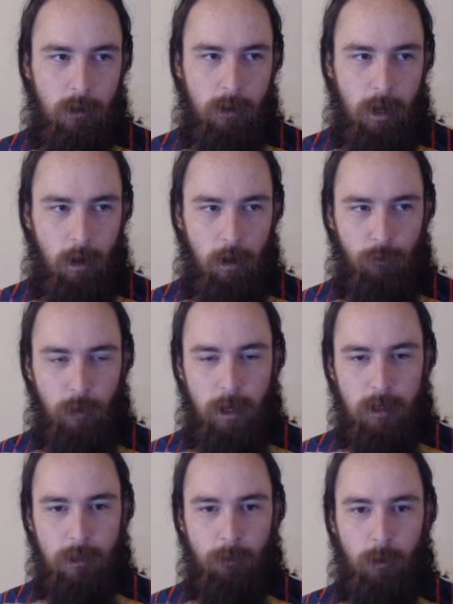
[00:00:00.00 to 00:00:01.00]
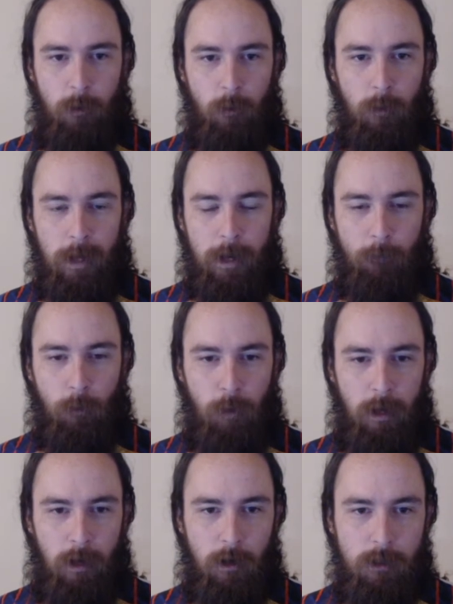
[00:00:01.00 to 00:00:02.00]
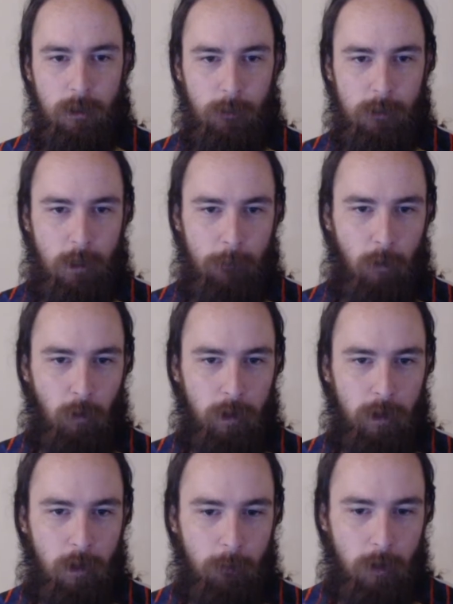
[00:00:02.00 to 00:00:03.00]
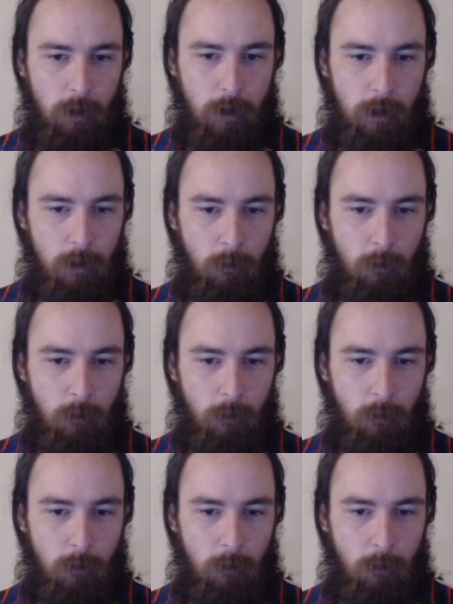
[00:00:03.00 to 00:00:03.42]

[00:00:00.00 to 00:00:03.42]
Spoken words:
Now, if we get some reliable players and we start building a community,